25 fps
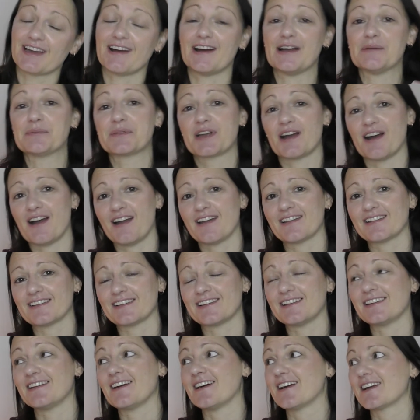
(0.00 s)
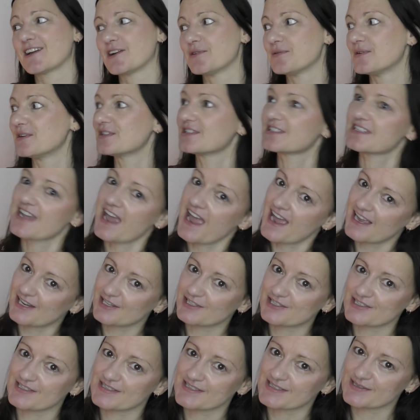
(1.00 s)
I'm Kylie. I go on
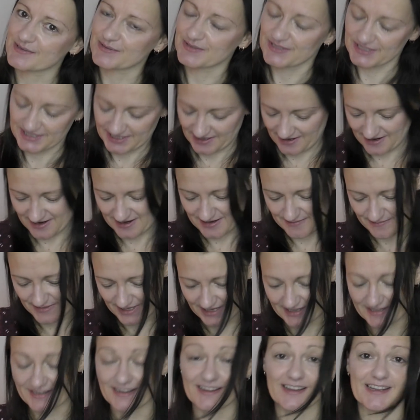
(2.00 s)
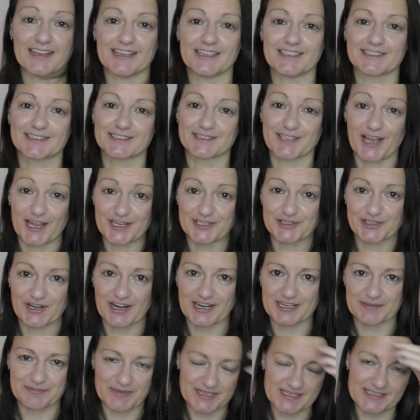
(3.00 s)
tangents all the time and I
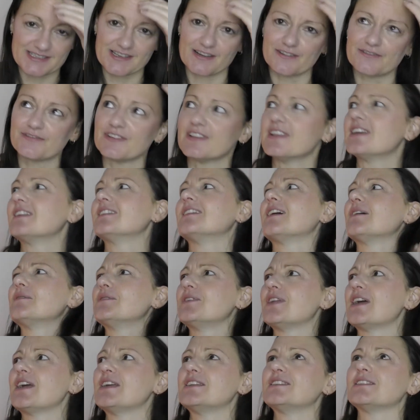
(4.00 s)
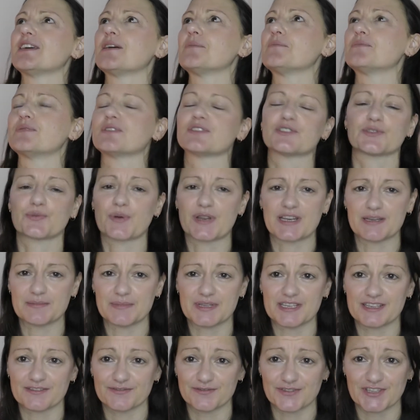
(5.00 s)
sidetrack myself and then end up with
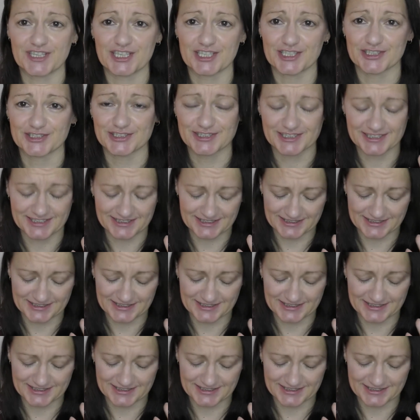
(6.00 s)
20-minute videos.